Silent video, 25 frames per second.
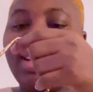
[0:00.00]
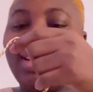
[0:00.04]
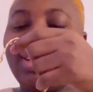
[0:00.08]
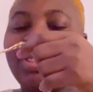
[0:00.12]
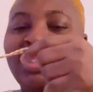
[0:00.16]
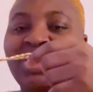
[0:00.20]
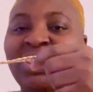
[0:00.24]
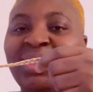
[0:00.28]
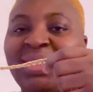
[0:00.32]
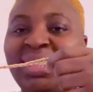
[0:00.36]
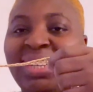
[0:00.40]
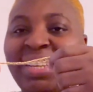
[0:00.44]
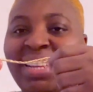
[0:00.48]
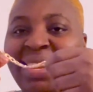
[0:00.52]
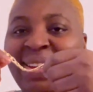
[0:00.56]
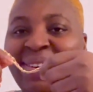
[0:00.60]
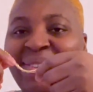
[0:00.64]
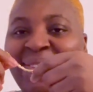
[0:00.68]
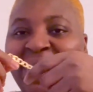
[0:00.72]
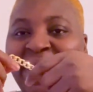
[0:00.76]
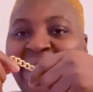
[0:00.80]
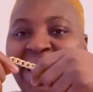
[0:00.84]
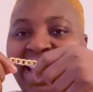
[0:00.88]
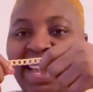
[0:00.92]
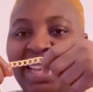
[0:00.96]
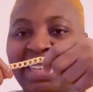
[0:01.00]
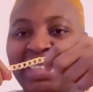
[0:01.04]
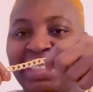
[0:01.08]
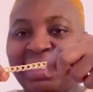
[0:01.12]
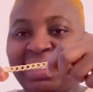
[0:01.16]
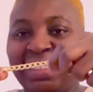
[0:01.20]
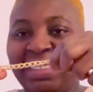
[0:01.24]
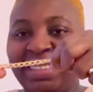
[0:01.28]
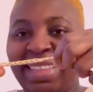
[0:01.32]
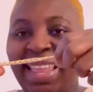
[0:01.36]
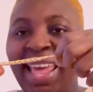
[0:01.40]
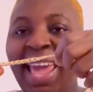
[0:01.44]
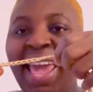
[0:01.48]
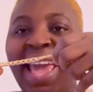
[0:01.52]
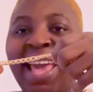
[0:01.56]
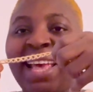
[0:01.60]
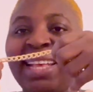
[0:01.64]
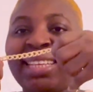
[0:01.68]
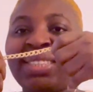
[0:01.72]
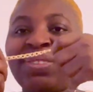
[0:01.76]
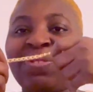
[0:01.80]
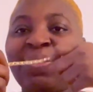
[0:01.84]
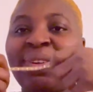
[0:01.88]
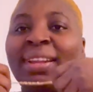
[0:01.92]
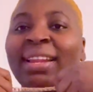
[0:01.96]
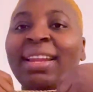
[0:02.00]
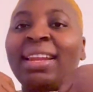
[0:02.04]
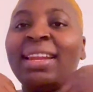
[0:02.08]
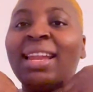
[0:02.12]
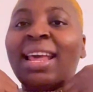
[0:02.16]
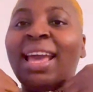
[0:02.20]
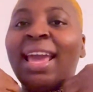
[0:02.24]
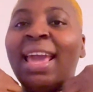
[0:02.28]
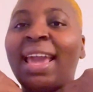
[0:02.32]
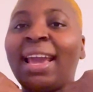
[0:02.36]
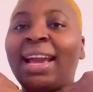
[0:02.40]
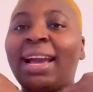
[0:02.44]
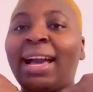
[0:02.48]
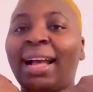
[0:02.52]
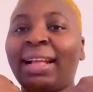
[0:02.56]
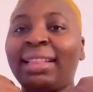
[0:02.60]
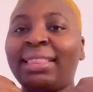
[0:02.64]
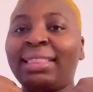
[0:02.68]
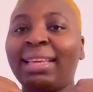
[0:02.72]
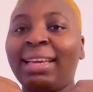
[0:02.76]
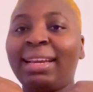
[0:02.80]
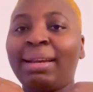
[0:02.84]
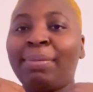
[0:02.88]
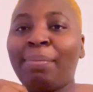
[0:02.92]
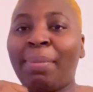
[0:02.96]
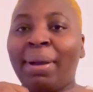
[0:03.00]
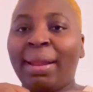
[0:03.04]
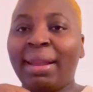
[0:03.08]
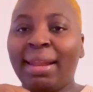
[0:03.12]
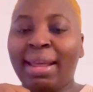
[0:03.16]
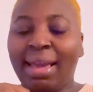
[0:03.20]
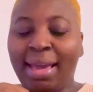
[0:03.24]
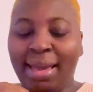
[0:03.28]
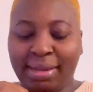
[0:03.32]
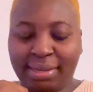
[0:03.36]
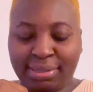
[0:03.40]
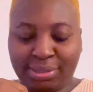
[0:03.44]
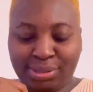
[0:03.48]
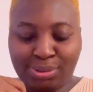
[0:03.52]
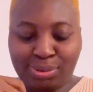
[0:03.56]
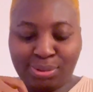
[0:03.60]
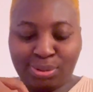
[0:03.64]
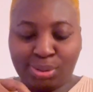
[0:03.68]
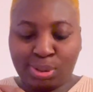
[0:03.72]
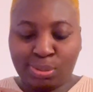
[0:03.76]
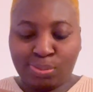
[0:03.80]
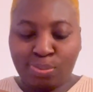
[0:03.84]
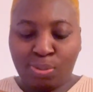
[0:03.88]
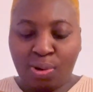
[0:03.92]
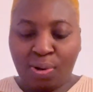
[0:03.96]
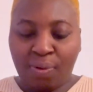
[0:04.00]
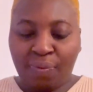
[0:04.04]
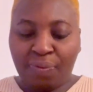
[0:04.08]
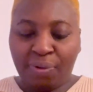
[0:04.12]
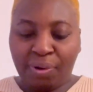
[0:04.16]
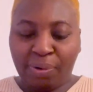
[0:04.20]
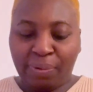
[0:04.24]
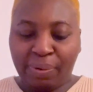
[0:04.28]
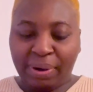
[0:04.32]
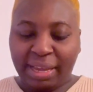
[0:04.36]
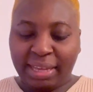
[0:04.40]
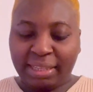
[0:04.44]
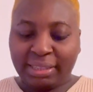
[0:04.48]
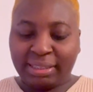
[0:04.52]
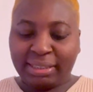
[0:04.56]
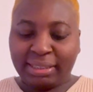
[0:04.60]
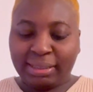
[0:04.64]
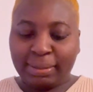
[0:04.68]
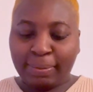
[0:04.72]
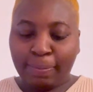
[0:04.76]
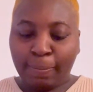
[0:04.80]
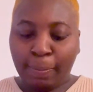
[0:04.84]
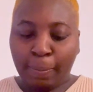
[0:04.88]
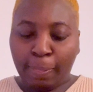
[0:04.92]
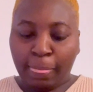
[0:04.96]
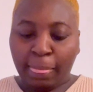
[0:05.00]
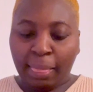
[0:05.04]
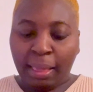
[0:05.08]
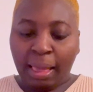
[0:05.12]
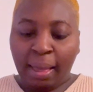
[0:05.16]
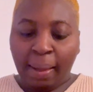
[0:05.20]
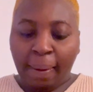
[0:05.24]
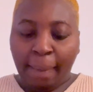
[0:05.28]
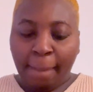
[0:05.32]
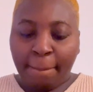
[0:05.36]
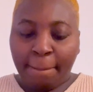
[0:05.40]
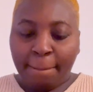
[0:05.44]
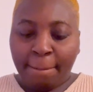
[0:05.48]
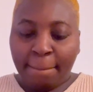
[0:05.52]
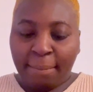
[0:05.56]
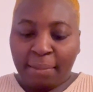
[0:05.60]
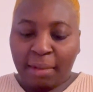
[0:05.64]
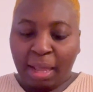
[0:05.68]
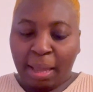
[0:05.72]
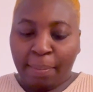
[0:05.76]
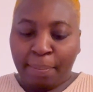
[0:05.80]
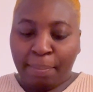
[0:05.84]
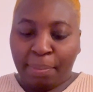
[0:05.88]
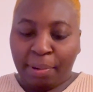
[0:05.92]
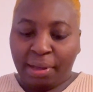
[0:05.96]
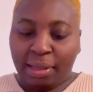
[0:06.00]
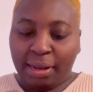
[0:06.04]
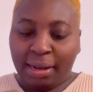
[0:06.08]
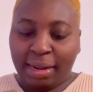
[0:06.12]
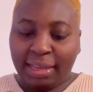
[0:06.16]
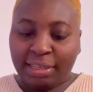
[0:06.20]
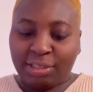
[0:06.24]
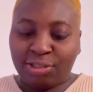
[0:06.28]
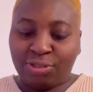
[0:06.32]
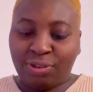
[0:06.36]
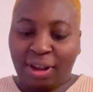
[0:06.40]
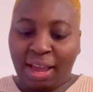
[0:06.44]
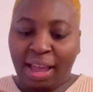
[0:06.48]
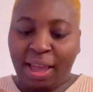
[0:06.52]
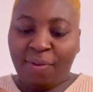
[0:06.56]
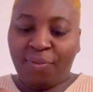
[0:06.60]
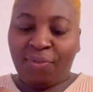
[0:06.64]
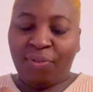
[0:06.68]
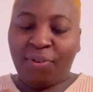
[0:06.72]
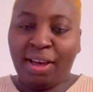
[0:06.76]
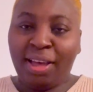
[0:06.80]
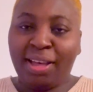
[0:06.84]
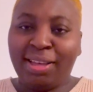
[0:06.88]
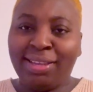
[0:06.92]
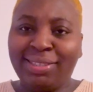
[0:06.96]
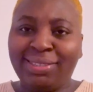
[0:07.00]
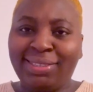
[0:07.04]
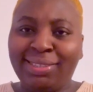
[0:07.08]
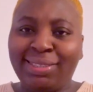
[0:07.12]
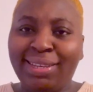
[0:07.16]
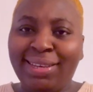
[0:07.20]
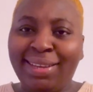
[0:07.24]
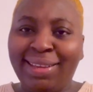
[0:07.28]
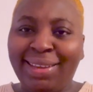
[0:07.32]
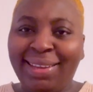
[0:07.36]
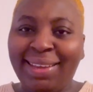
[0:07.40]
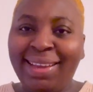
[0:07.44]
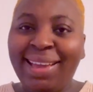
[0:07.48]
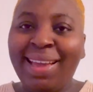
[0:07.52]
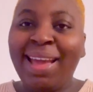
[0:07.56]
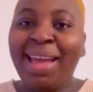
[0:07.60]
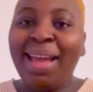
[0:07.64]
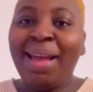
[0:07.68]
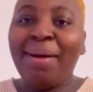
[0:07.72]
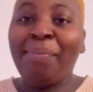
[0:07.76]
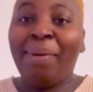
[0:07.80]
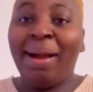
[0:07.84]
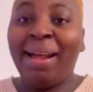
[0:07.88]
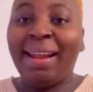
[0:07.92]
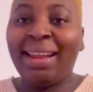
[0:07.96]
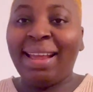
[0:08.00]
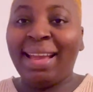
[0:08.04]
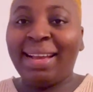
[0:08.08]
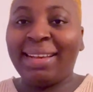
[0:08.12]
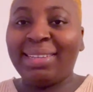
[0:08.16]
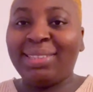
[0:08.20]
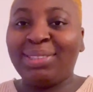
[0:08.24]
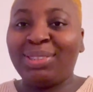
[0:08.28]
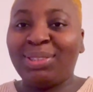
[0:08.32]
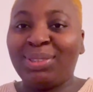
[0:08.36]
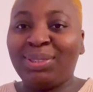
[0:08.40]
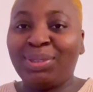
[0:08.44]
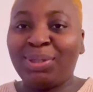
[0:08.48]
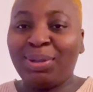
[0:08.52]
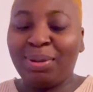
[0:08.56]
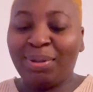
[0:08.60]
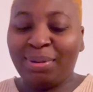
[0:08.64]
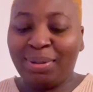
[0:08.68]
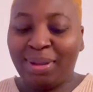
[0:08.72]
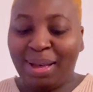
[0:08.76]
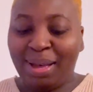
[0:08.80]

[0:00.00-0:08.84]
jewelry is this for the neck. I think my neck is too small for it, but let's try it first. My neck is too